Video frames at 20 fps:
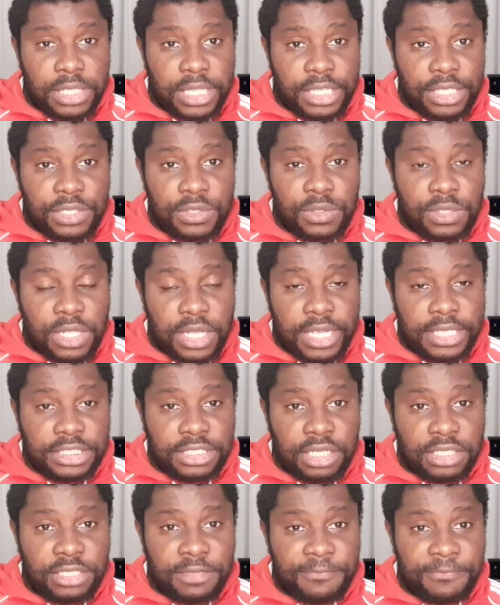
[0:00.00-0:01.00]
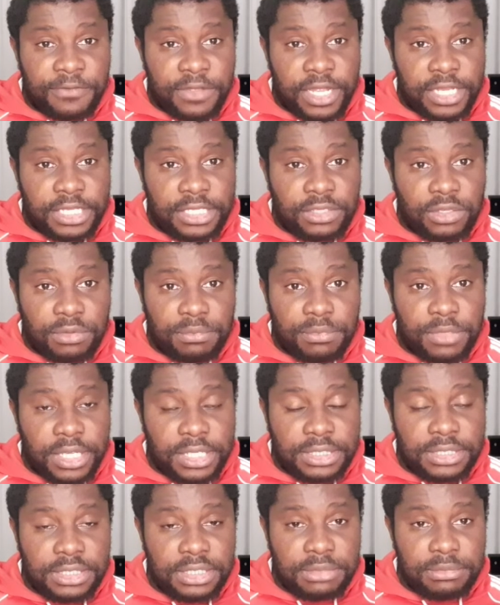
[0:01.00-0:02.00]
that you guys are divided on
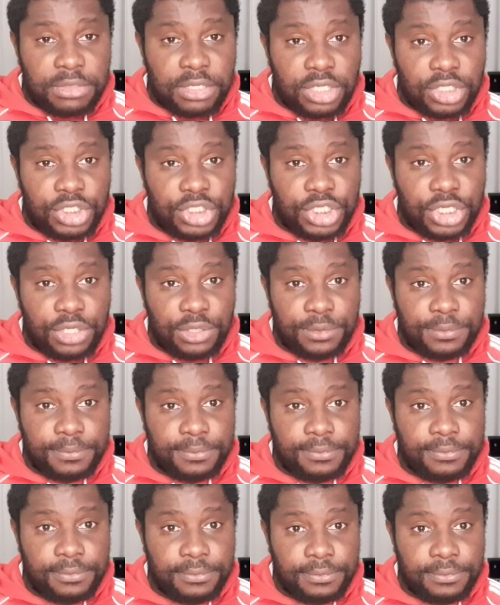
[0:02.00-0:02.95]
Anthony Martial